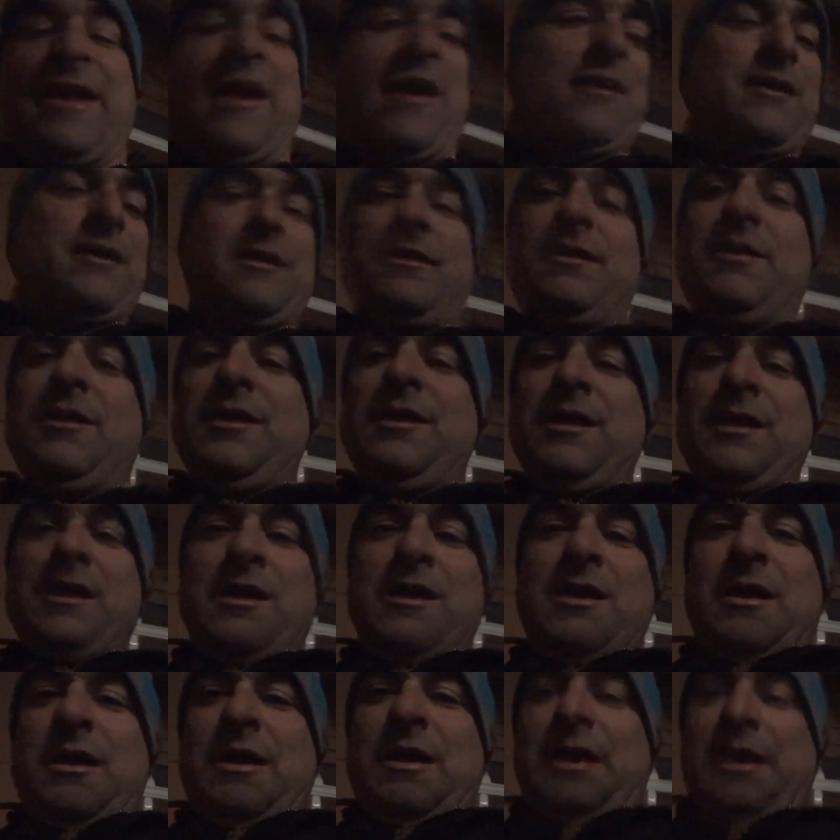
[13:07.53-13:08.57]
It was all
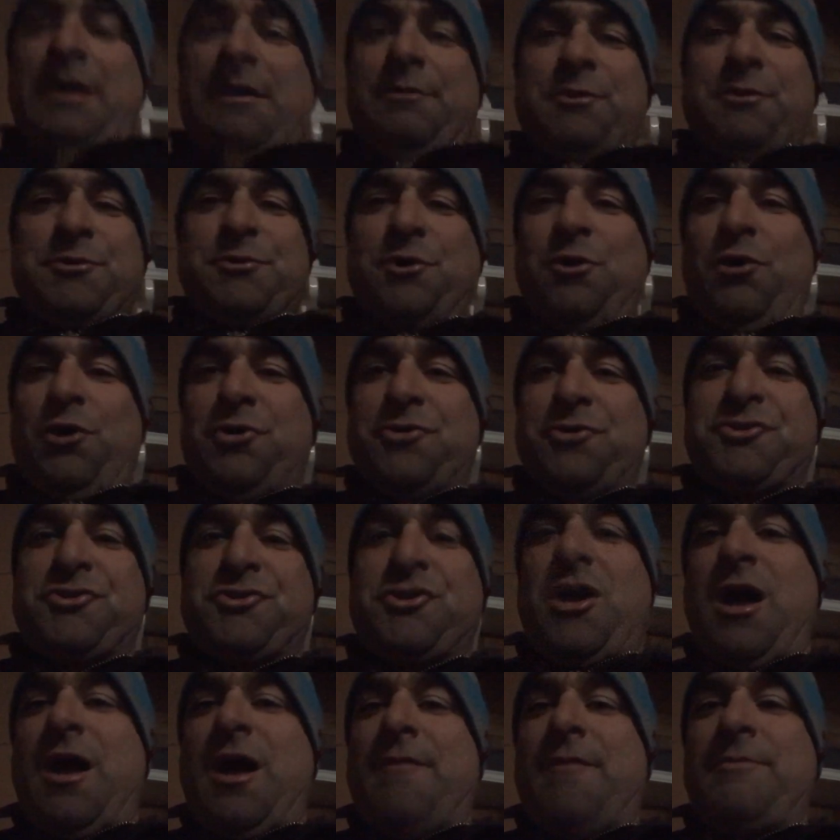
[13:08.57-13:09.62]
slimed up and
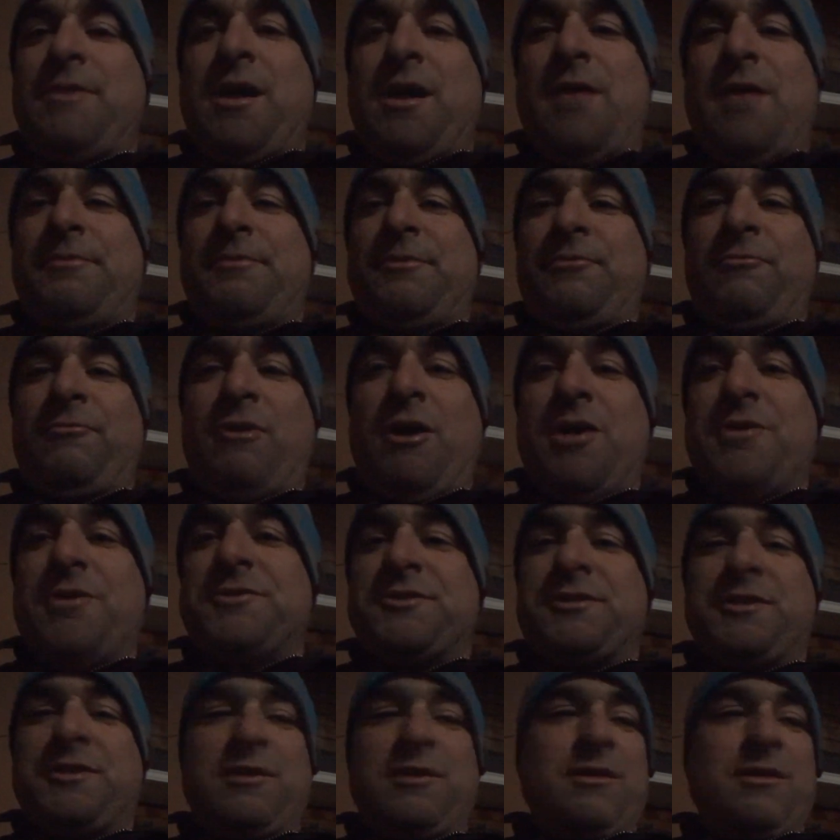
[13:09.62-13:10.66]
rust. They looked like
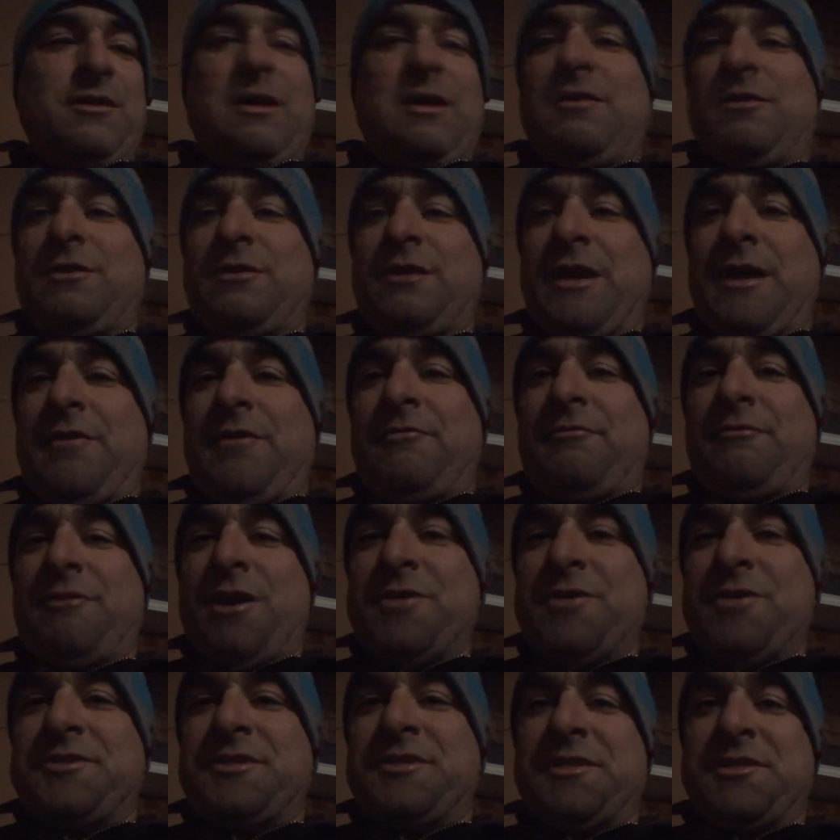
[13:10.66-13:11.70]
a rusty,
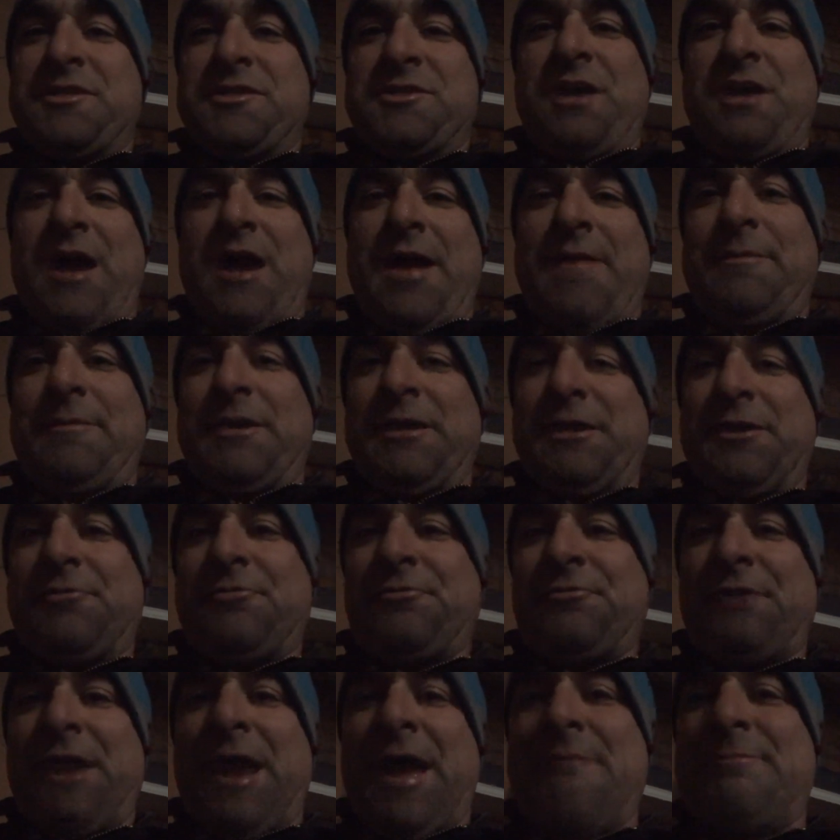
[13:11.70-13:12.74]
slimy crap was all
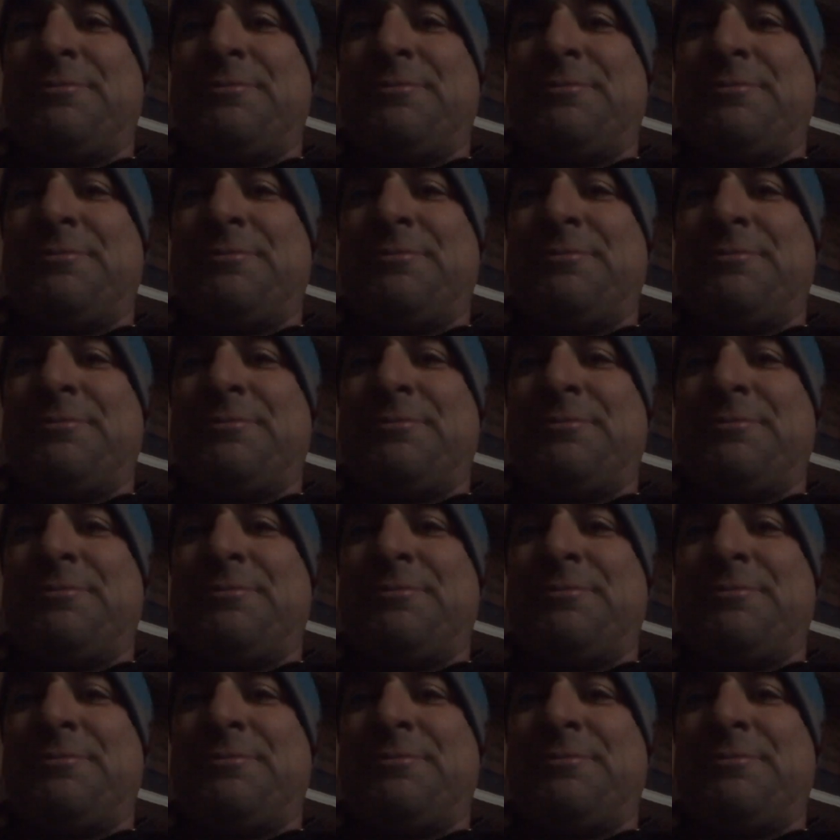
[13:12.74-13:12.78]
over it.